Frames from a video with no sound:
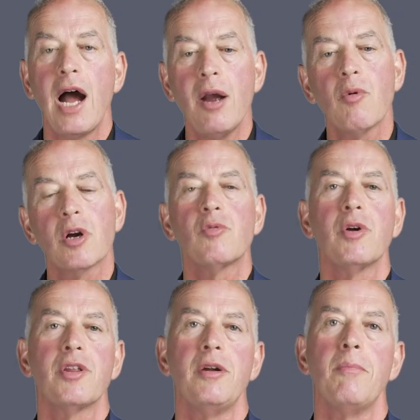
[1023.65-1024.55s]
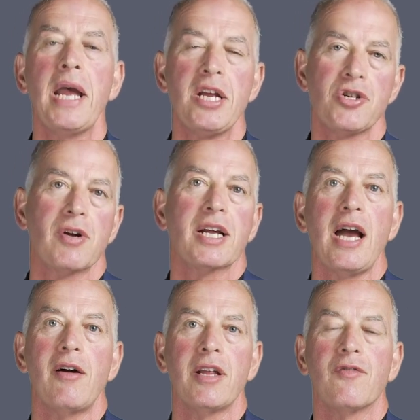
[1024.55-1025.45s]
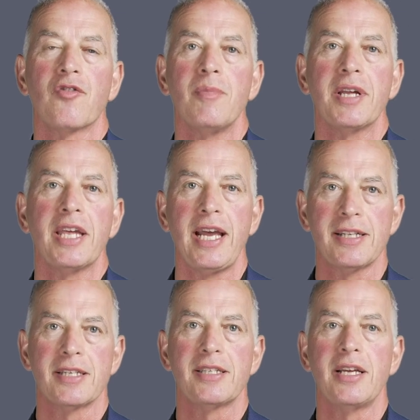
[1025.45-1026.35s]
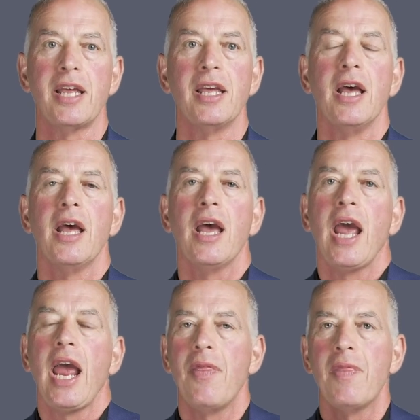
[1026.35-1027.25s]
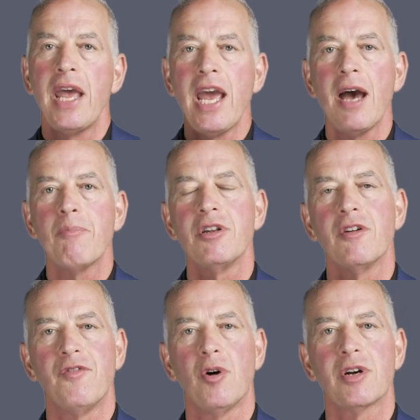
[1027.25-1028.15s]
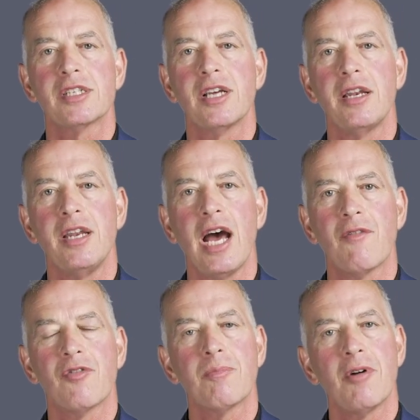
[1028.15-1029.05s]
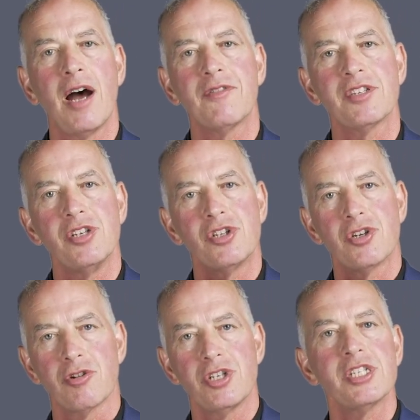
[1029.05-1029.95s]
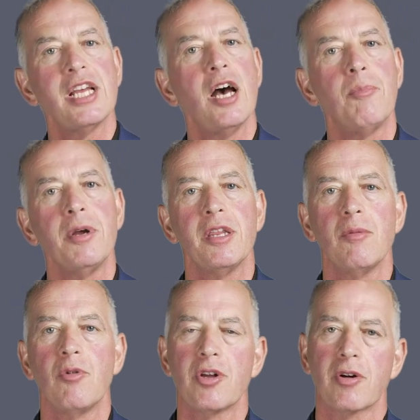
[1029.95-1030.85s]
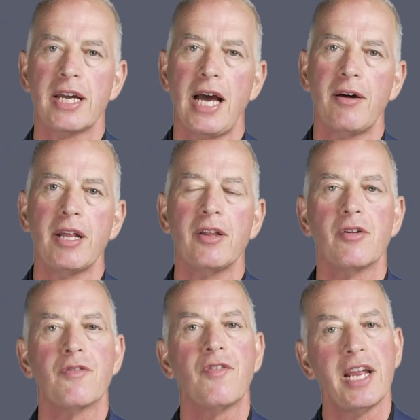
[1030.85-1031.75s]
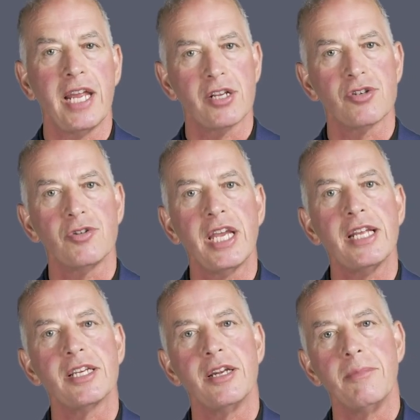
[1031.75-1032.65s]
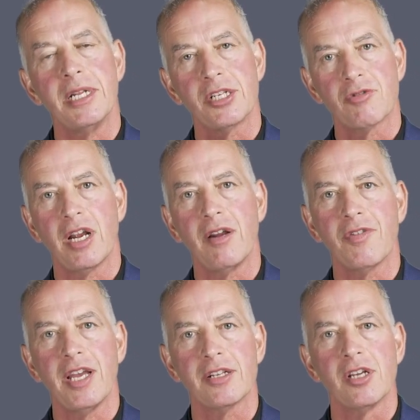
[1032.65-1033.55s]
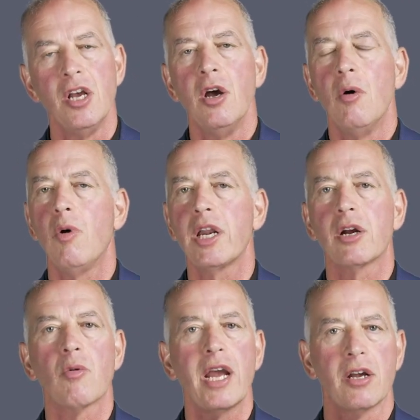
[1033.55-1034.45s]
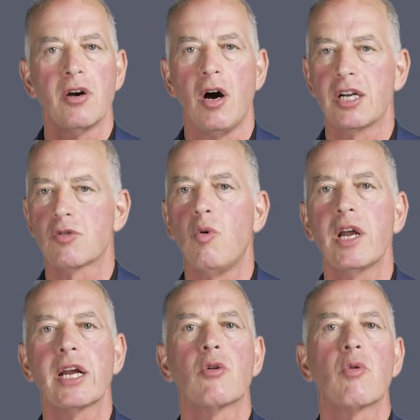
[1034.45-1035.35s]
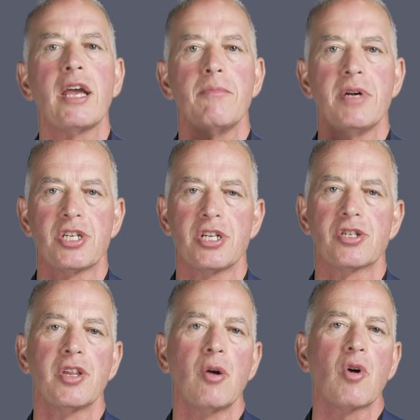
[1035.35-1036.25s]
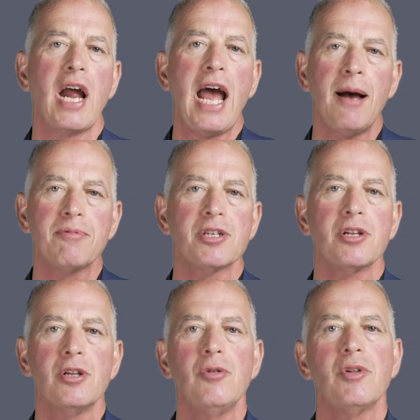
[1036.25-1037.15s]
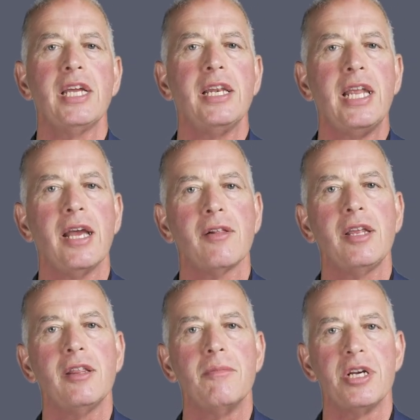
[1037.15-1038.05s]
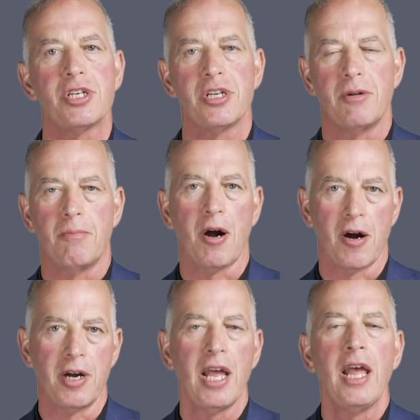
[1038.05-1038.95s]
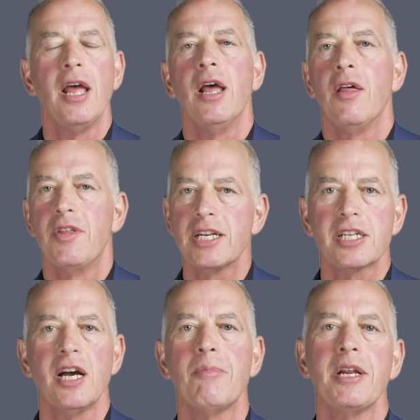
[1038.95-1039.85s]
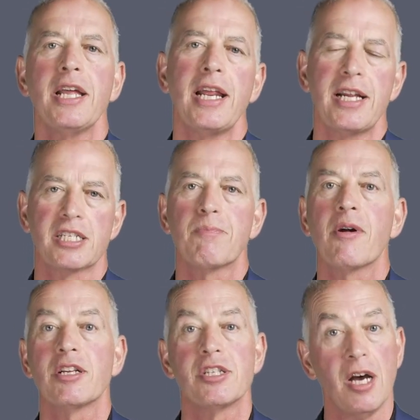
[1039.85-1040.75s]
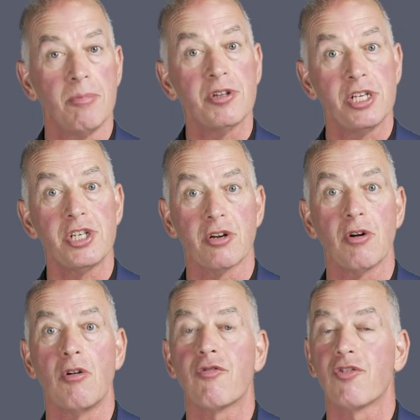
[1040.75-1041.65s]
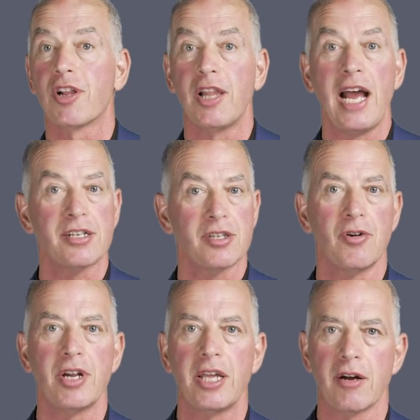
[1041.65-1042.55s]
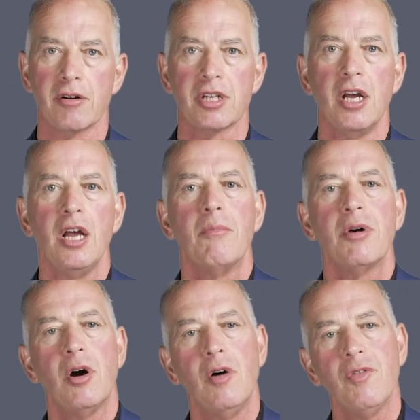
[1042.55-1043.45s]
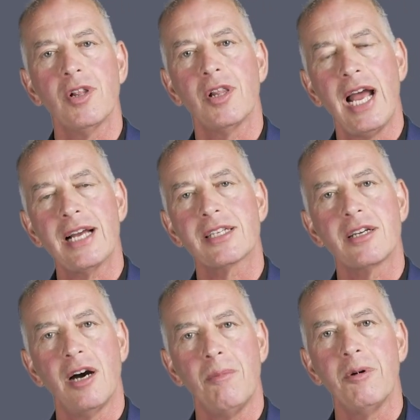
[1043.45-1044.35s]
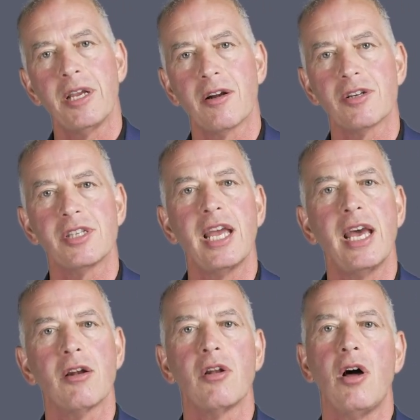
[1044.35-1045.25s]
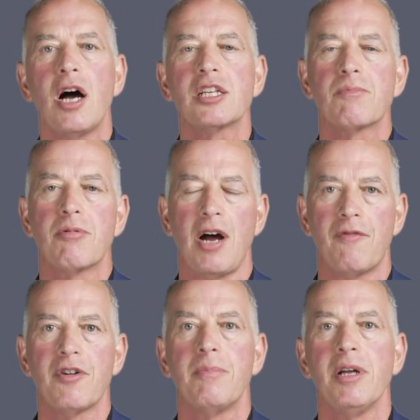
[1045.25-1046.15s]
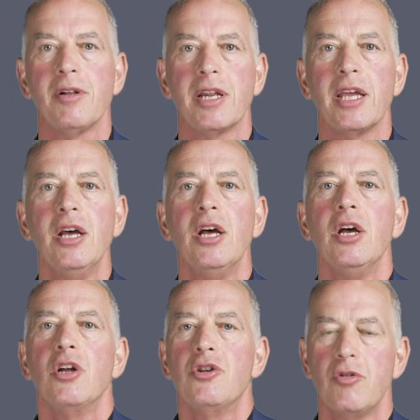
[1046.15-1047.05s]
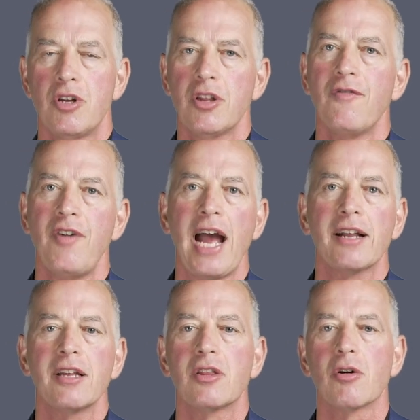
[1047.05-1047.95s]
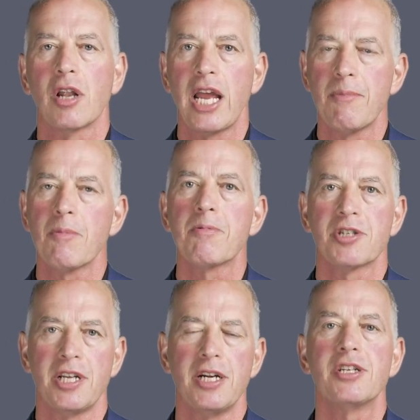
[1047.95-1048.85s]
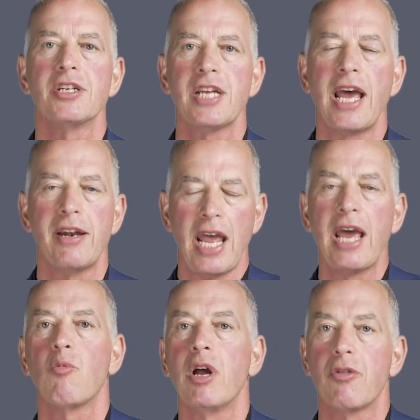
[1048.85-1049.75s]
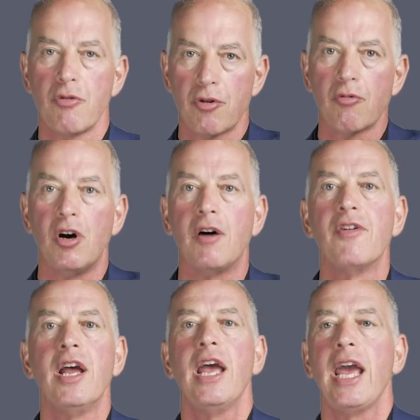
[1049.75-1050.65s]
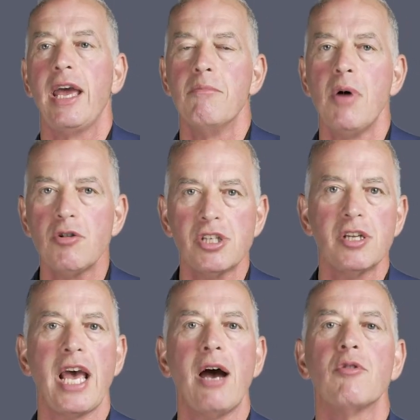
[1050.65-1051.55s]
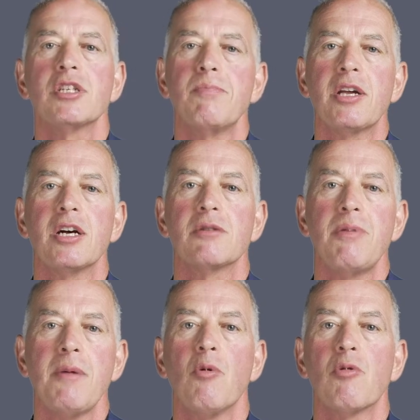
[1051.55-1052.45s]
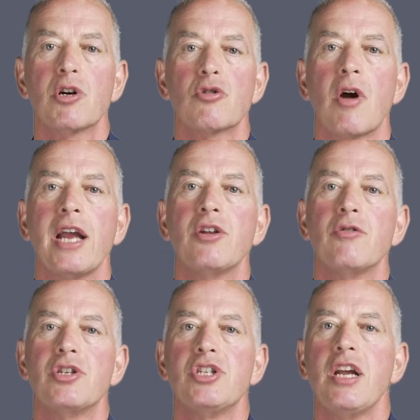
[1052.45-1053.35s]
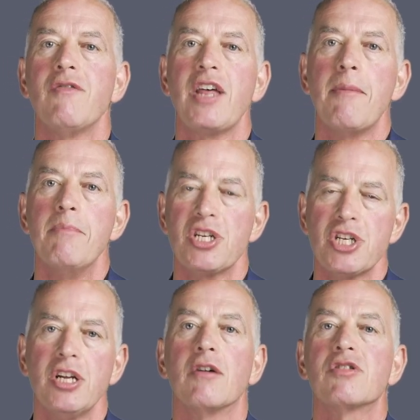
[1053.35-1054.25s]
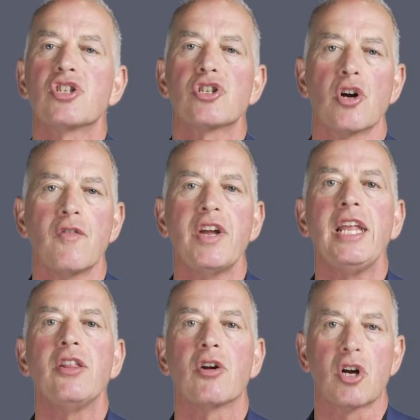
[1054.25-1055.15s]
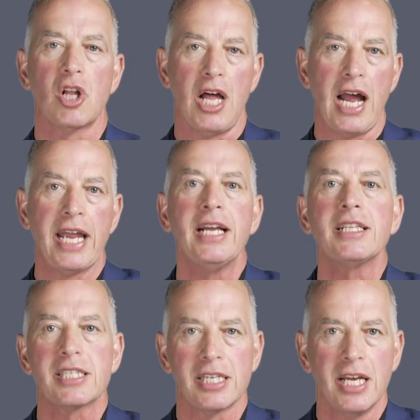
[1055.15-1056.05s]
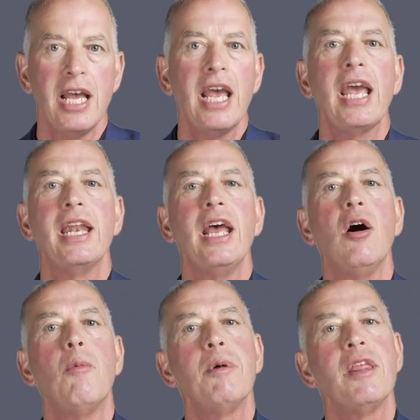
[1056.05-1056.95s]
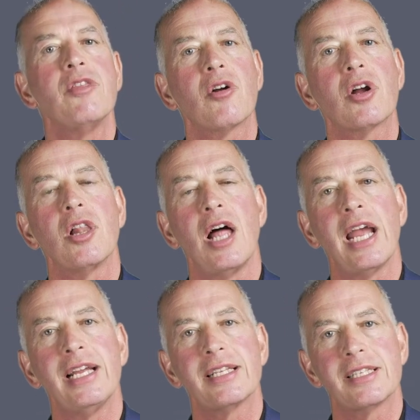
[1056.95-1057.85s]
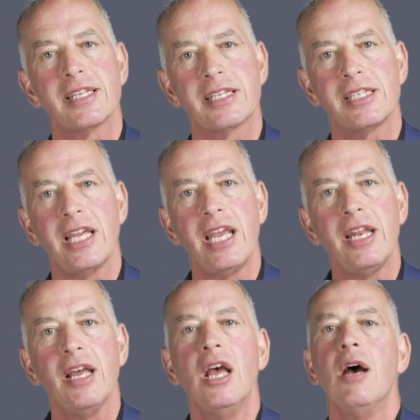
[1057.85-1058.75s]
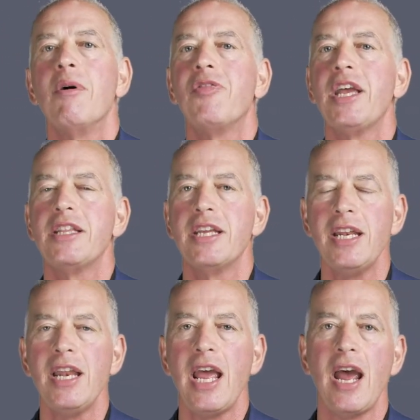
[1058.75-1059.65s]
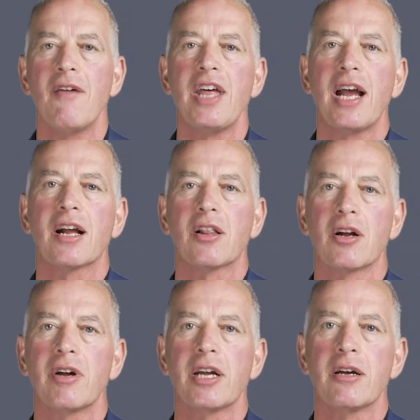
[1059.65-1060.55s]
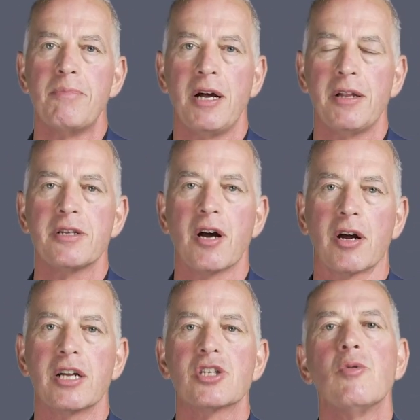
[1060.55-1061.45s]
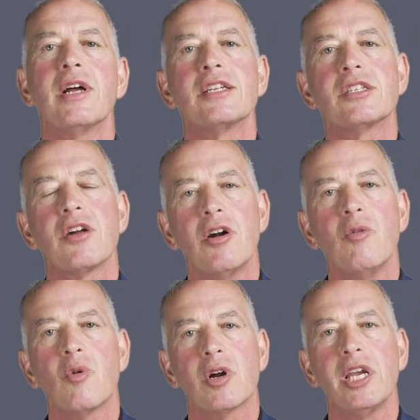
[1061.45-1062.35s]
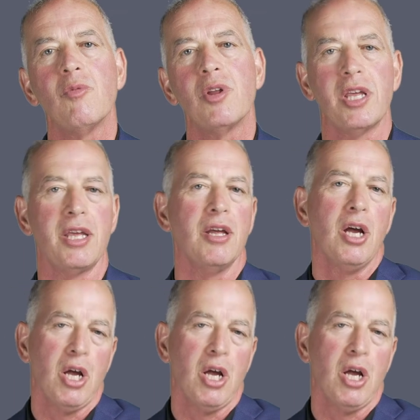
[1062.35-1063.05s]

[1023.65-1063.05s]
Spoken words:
I worked with a major accounting firm in Kansas City, and they happen to focus on not-for-profits and churches, helping them with their accounting and their financial needs and administrative things. What a great cause. What a great mission. So they were absolutely nailing the mission part. This company had experienced double-digit growth for the last 30 years. But over the last couple years, they had lost profitability due to the fact that their labor percentages had went through the roof. And most of that was because people were trying to achieve that mission of serving their clients and helping their clients succeed, but they didn't have that clear and compelling target. So when I started working with the